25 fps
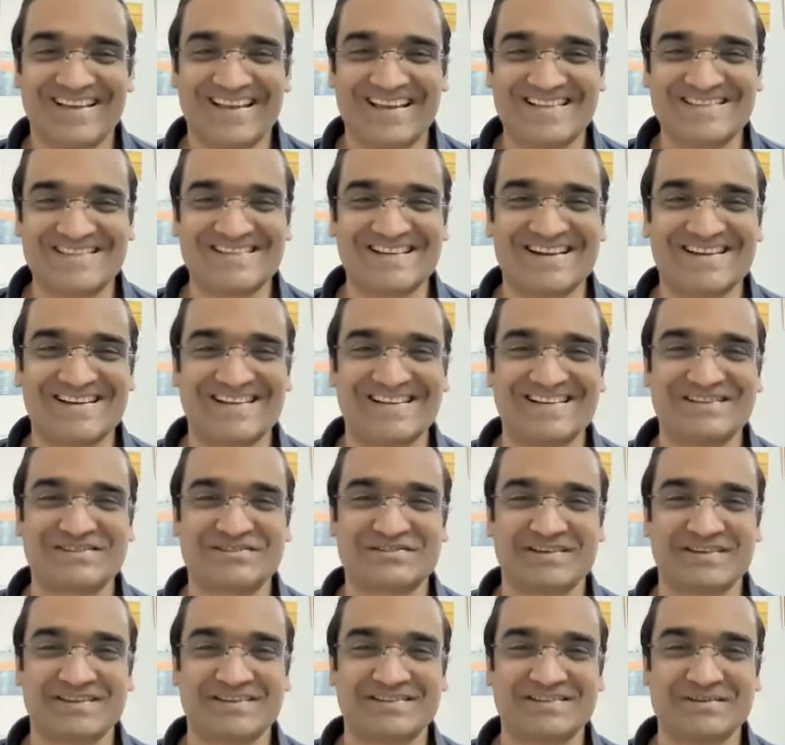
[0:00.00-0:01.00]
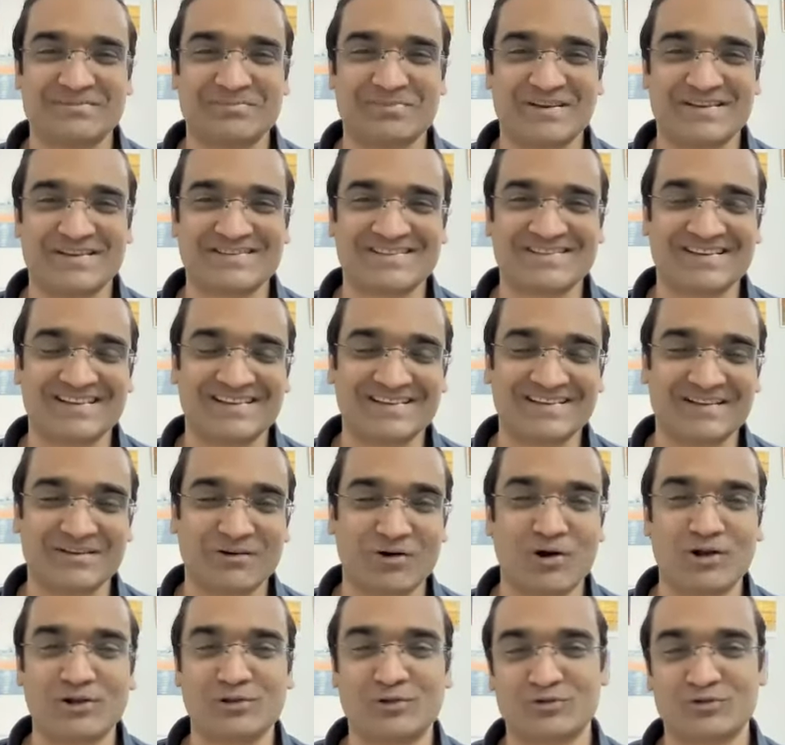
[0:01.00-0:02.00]
anxiety, stress, depression,
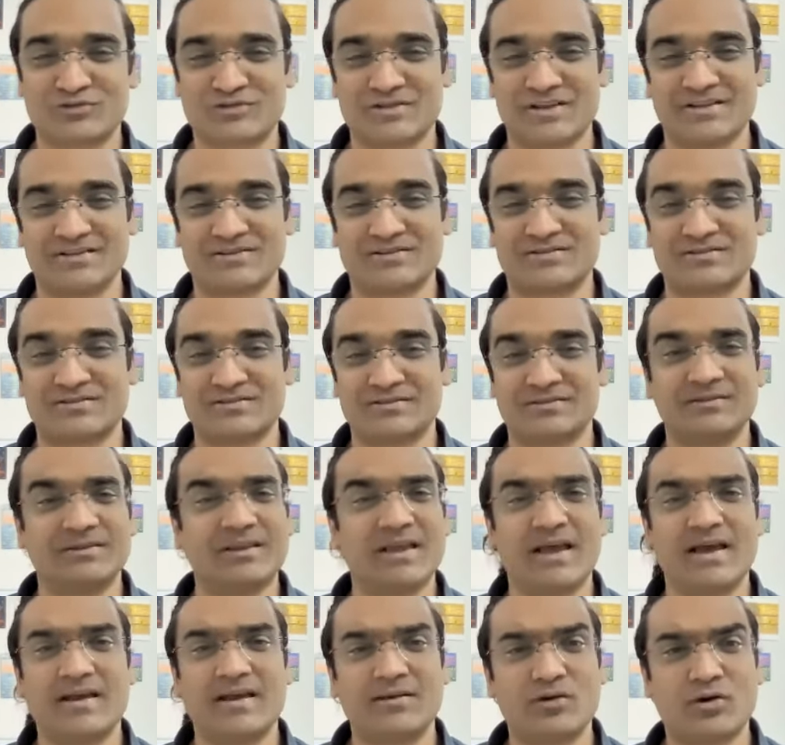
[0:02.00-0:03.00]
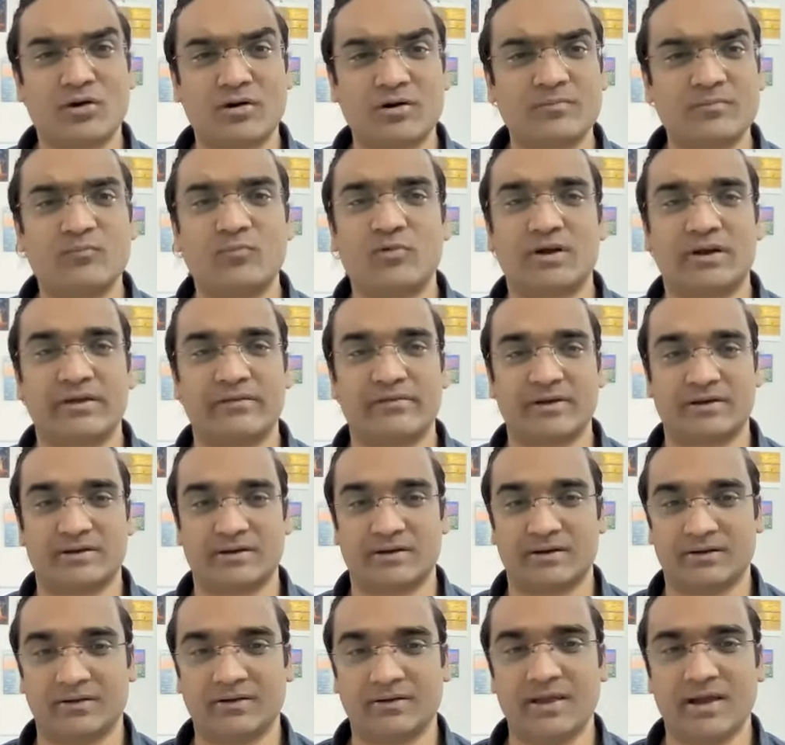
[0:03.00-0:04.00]
all those things, they are not
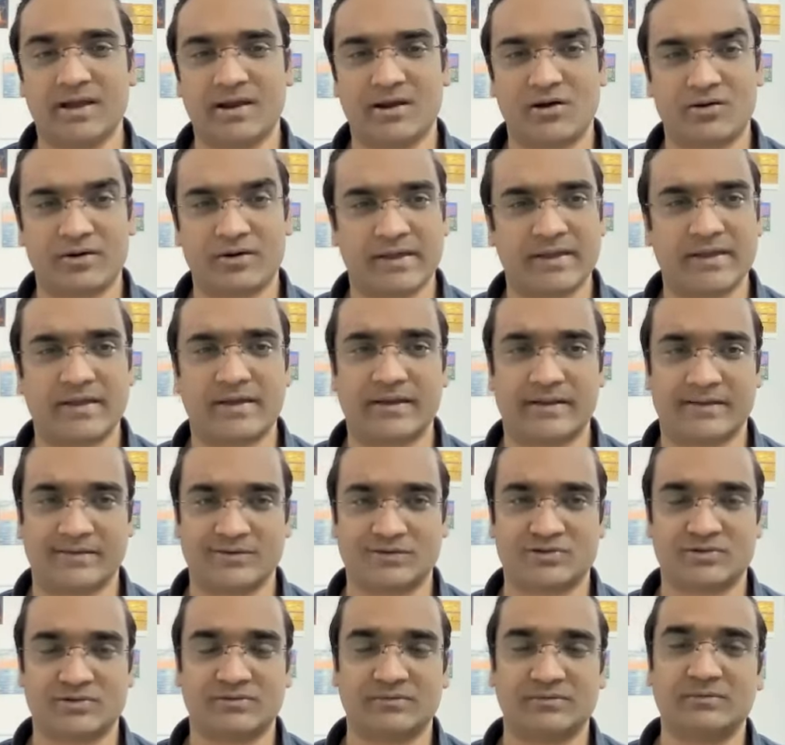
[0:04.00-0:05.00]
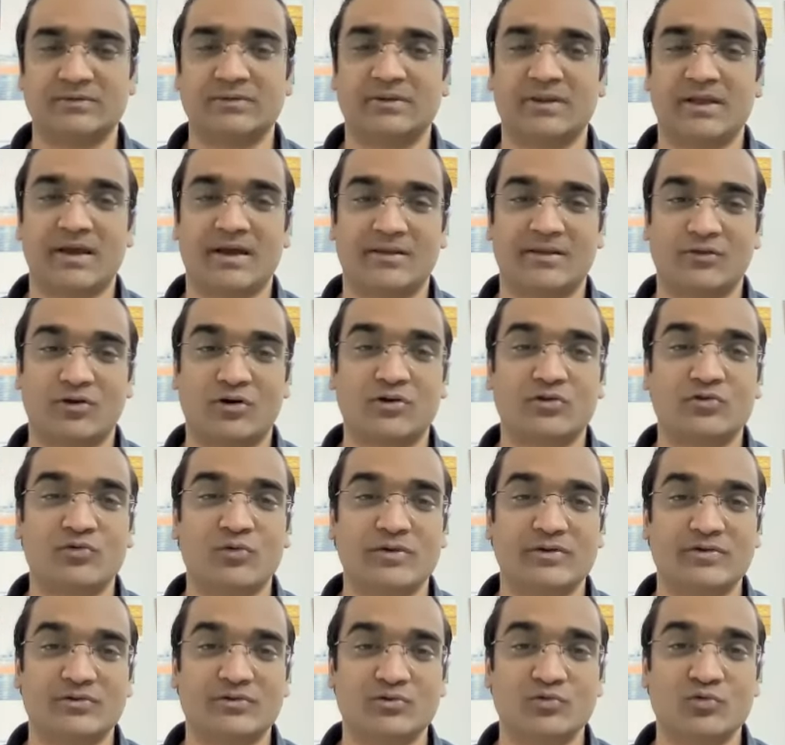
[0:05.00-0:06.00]
motivated. They are not encouraged. They are not
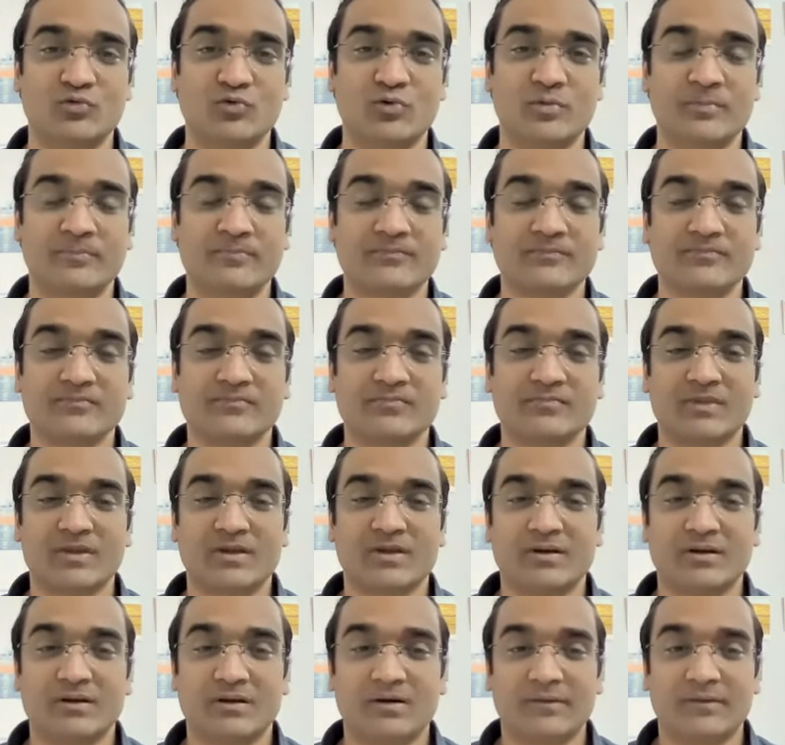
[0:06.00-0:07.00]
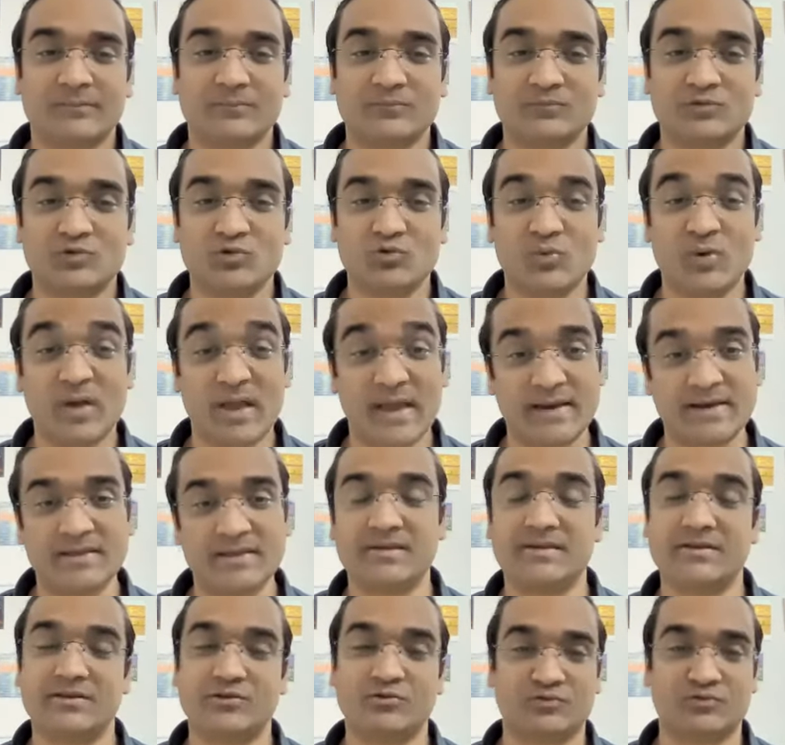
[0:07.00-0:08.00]
going to do
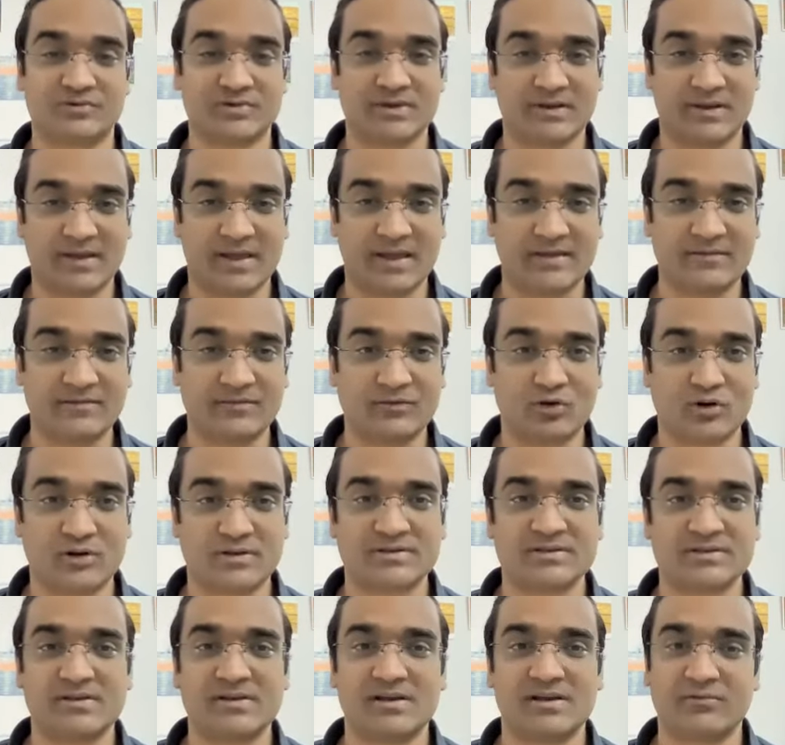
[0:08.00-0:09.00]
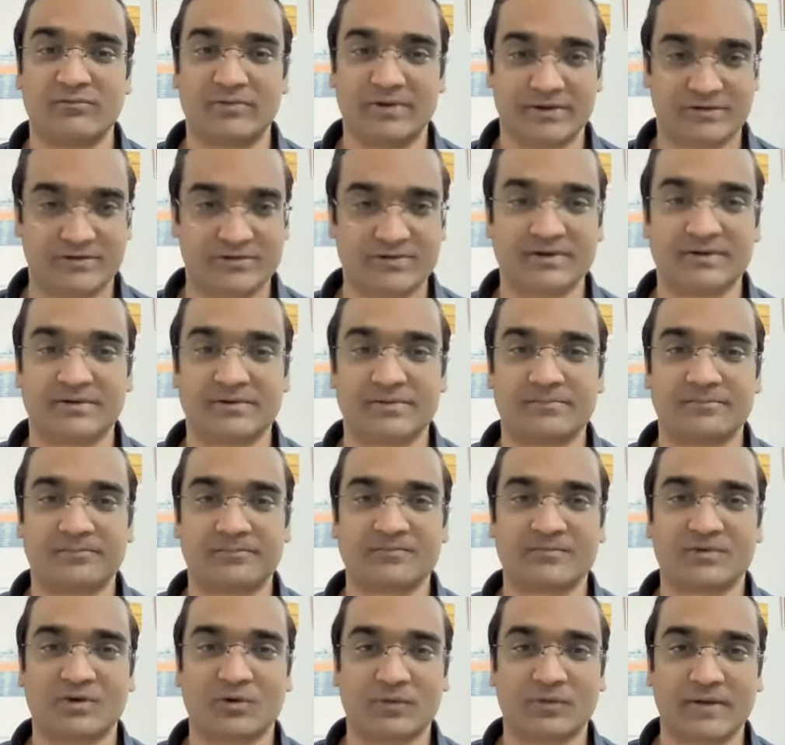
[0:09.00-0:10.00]
anything you say, not a single worksheet.
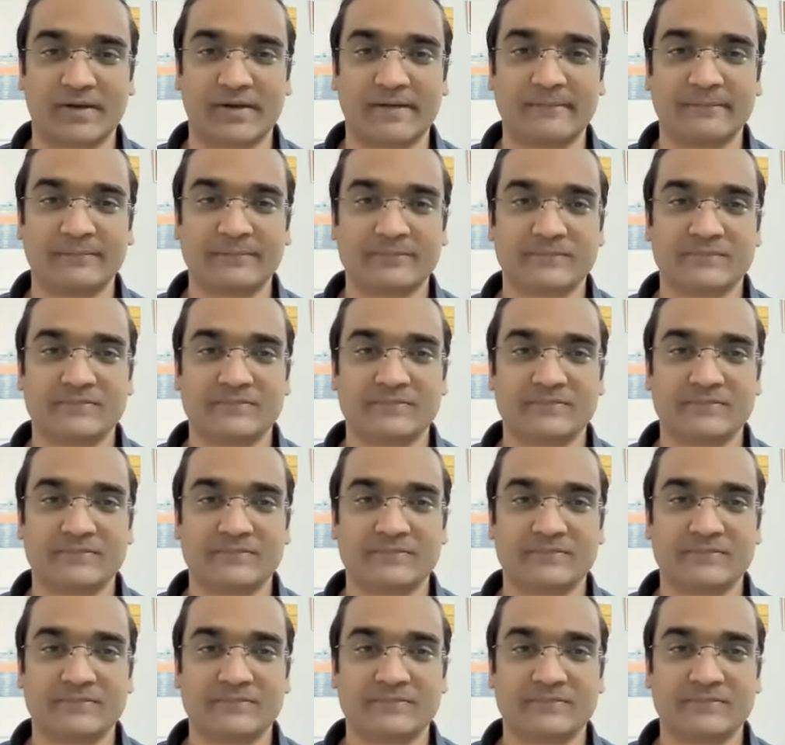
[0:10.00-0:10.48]
Okay.